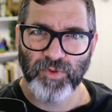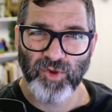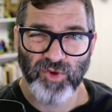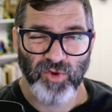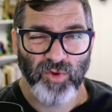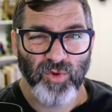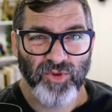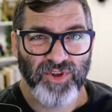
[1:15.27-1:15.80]

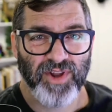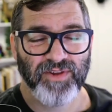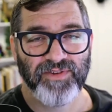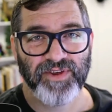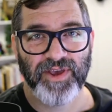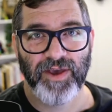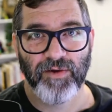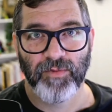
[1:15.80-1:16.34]
Google started to
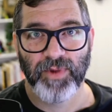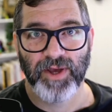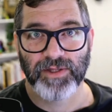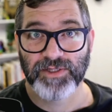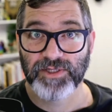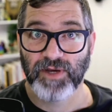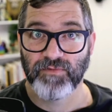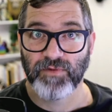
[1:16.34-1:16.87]
care about
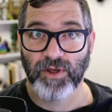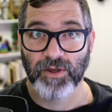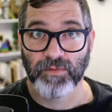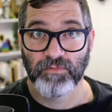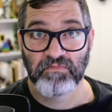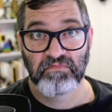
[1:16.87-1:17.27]
stuff like